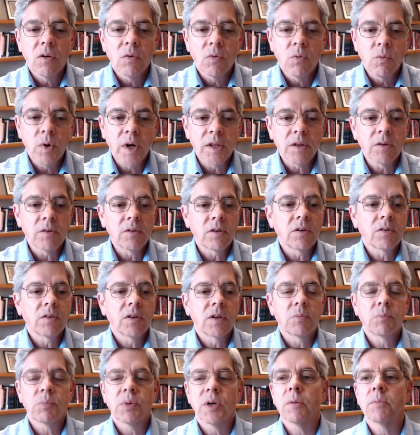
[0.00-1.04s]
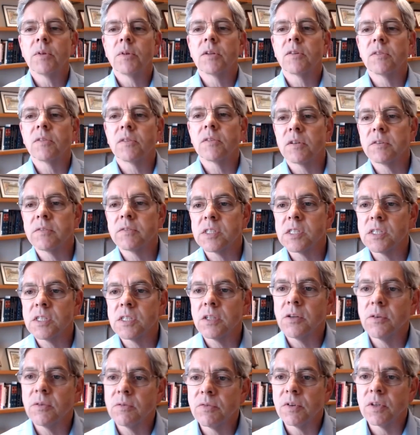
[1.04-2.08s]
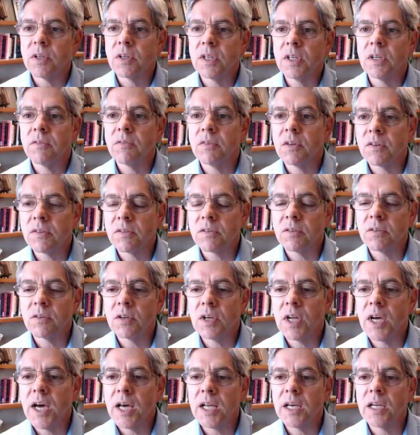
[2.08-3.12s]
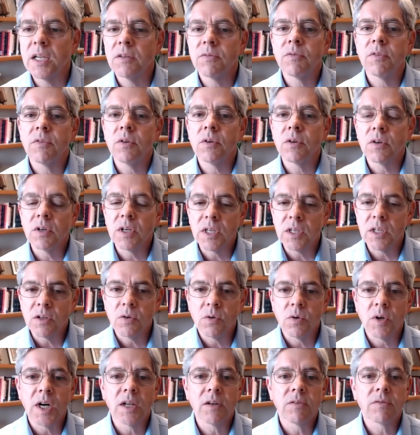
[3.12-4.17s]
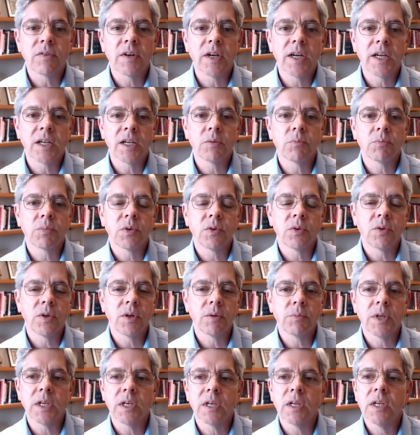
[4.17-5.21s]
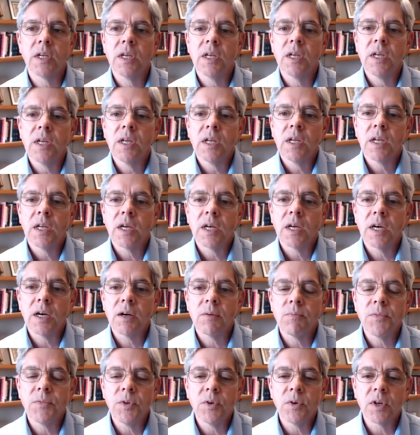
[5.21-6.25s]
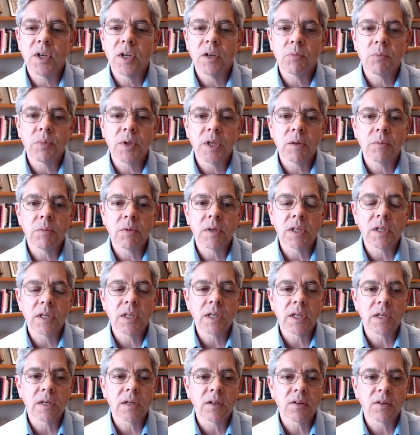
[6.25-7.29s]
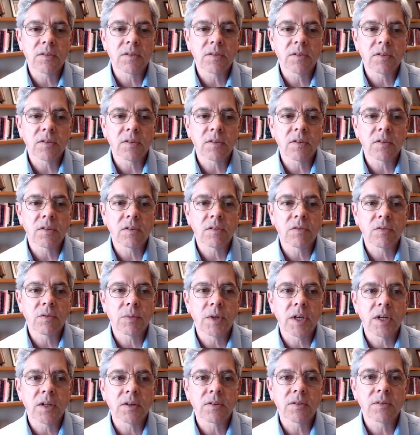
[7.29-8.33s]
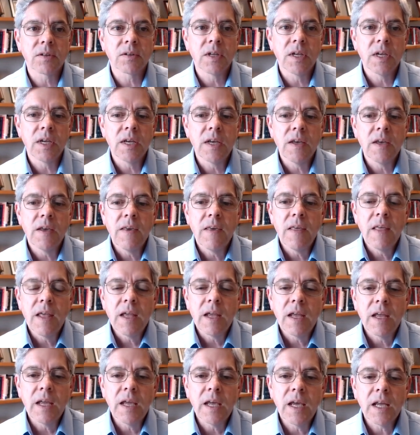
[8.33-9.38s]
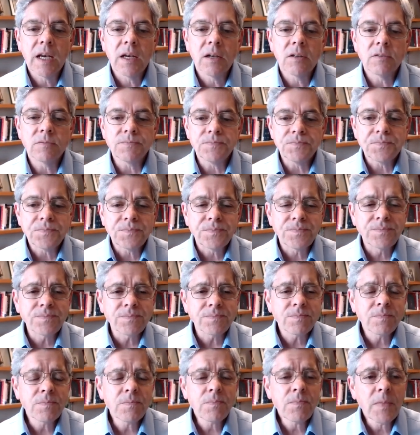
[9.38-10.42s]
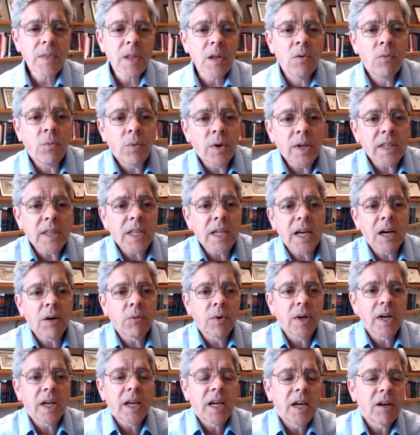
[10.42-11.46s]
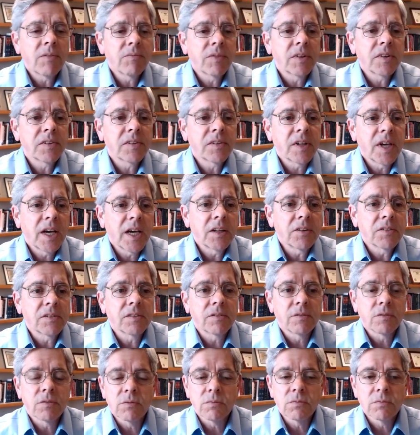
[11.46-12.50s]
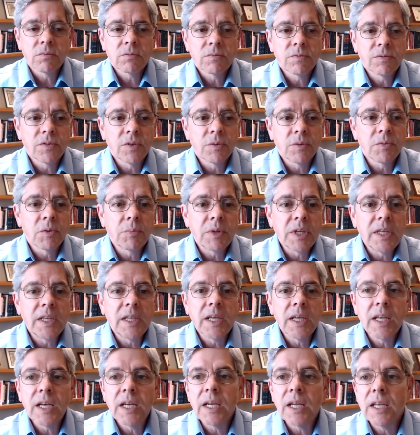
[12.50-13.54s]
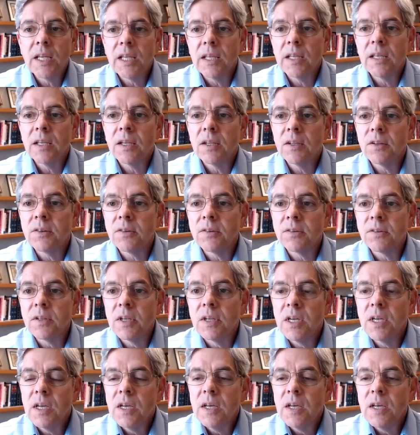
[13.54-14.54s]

whether you're in public service loan forgiveness or not. If you're in qualifying employment, you're going to be able to get assistance from us. And one thing I want to emphasize from the beginning is